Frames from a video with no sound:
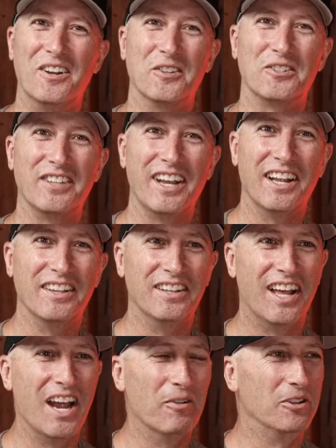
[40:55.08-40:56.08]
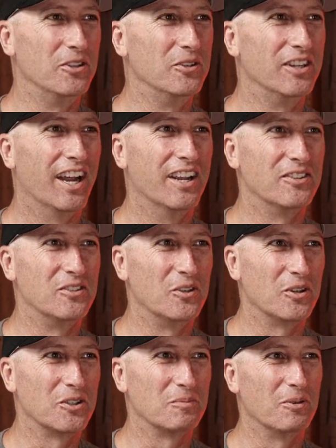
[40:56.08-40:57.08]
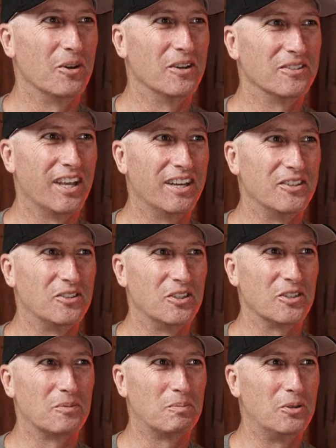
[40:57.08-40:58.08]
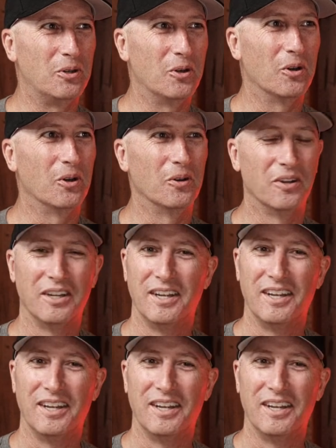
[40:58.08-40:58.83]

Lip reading: know, staying on the line with you guys and your experience, that is just pure,